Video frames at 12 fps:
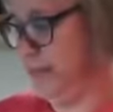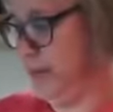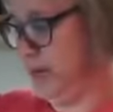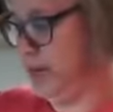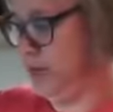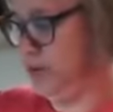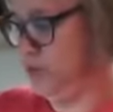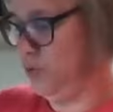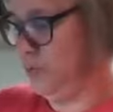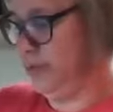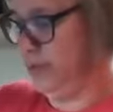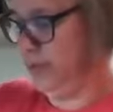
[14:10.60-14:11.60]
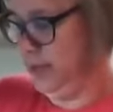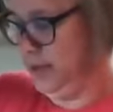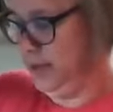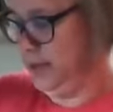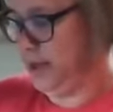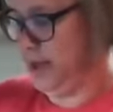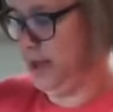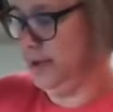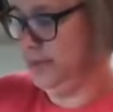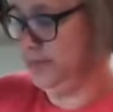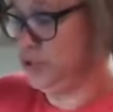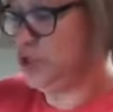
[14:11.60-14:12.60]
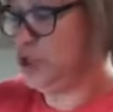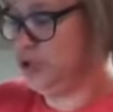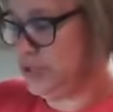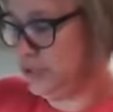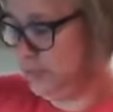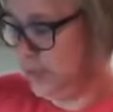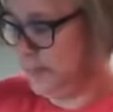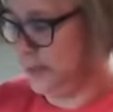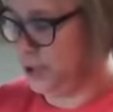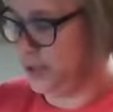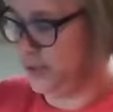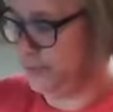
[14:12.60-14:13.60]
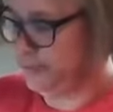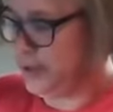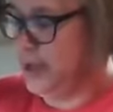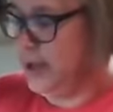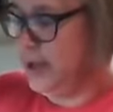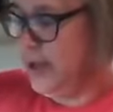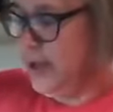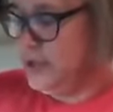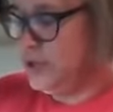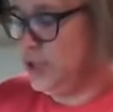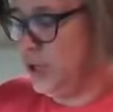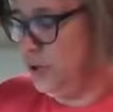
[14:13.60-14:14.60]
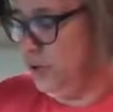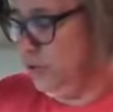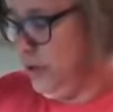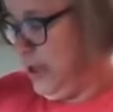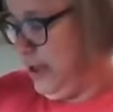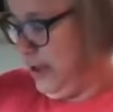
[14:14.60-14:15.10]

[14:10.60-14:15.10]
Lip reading: they might not normally choose to be a part of. So